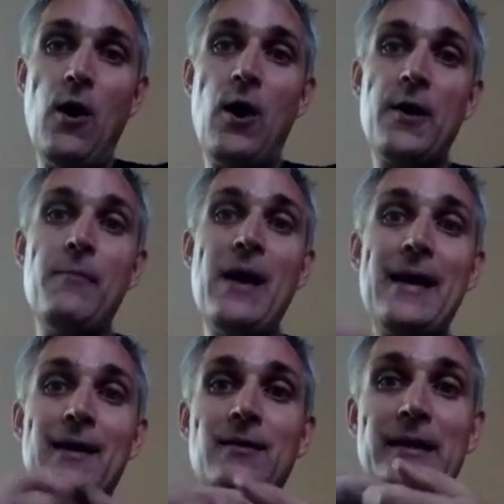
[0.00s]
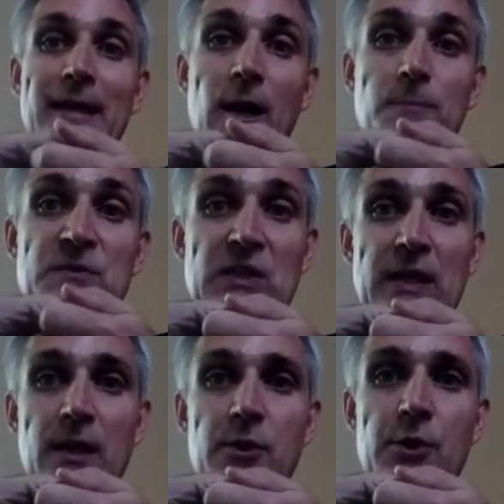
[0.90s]
automatically it helps
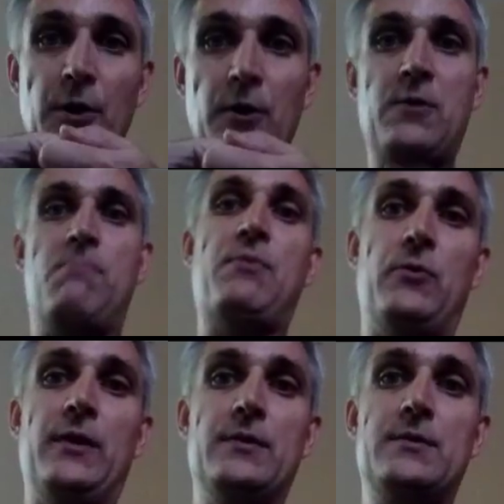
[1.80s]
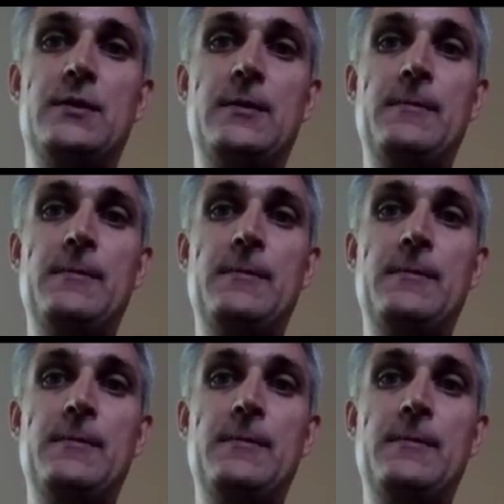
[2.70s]
the other component.